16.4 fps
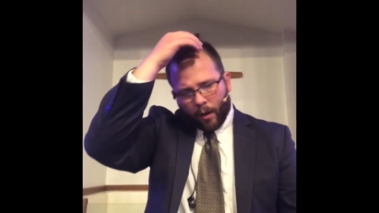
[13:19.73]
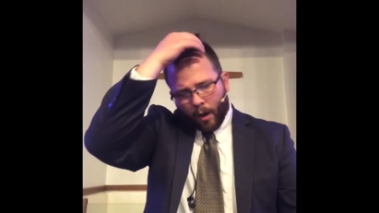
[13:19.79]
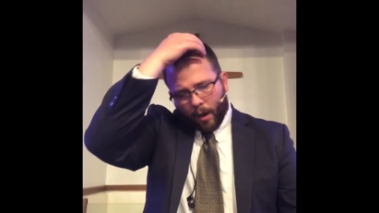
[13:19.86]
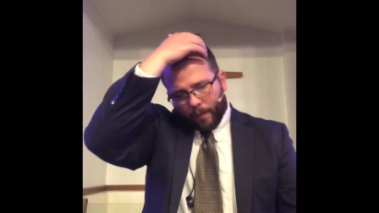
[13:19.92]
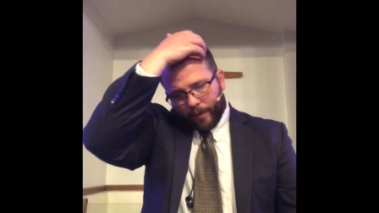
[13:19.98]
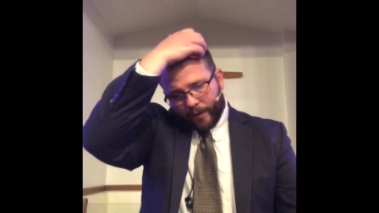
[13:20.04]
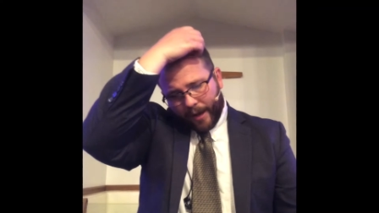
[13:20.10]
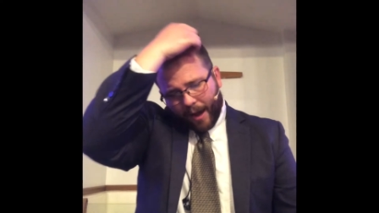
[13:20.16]

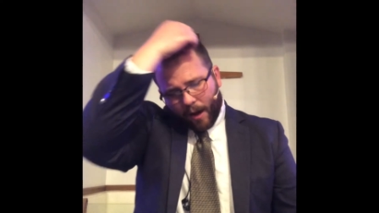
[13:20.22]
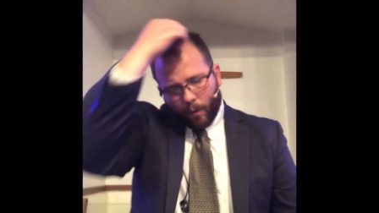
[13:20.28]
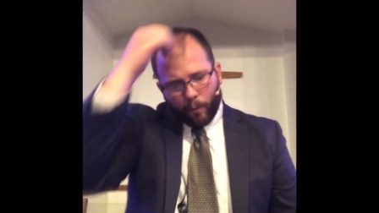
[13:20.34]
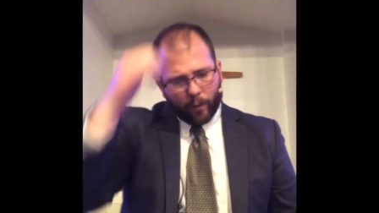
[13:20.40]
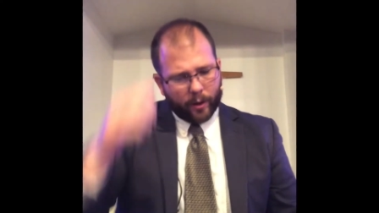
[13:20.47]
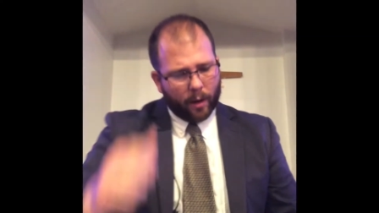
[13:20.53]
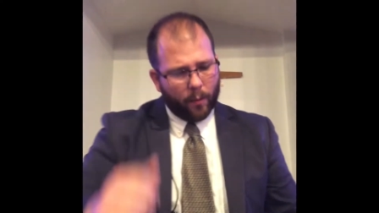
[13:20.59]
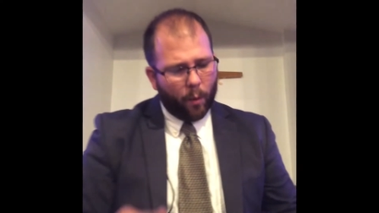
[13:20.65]
But now,
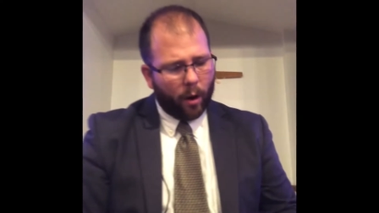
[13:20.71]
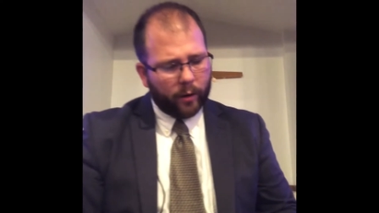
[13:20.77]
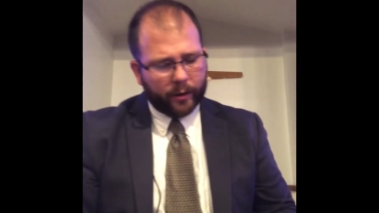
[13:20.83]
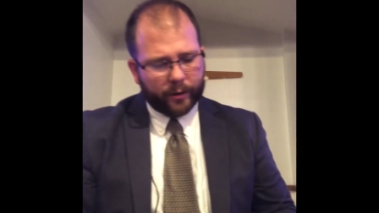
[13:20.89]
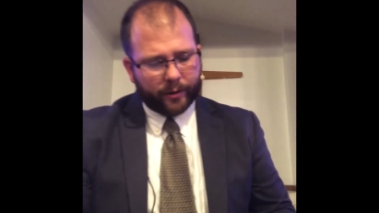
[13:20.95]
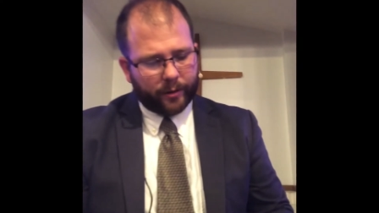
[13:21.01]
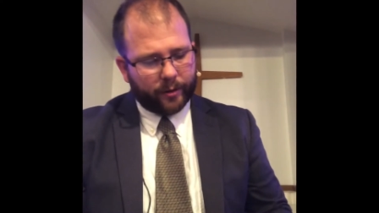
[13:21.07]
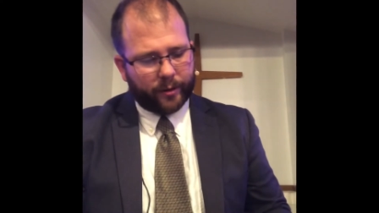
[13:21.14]
what I want
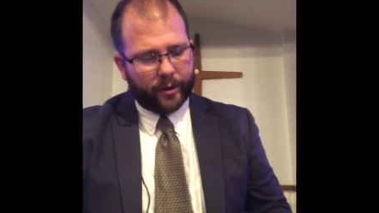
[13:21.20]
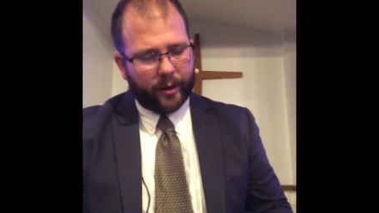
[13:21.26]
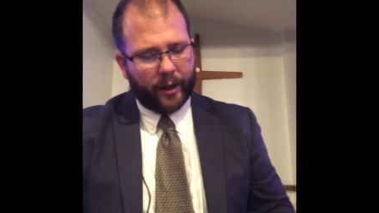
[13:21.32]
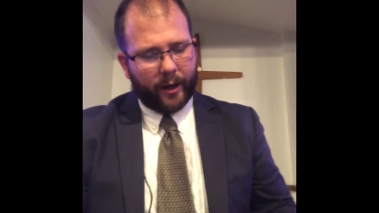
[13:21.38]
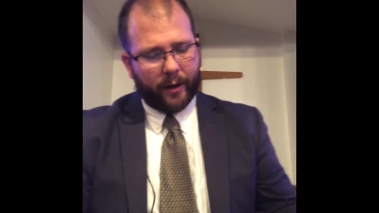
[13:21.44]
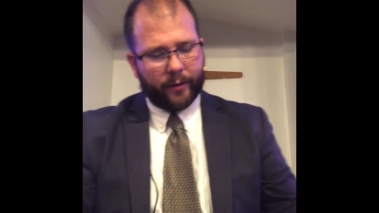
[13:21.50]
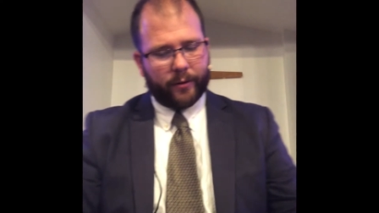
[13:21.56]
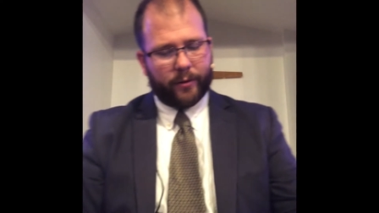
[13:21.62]
us to
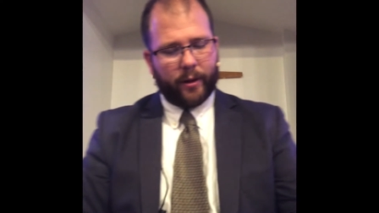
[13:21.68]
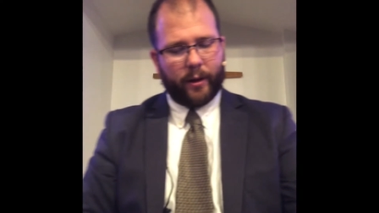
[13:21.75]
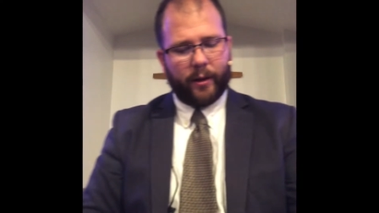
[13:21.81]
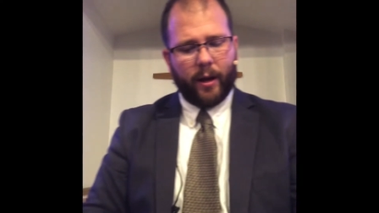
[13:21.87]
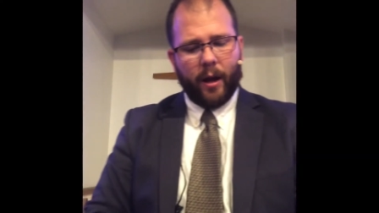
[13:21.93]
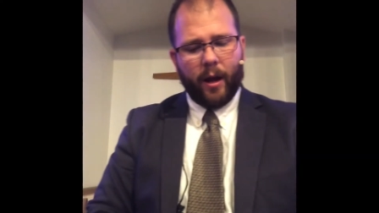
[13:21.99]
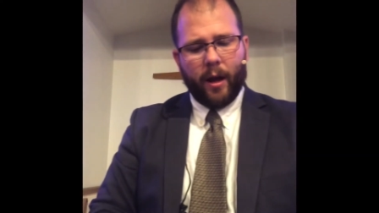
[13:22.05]
see is that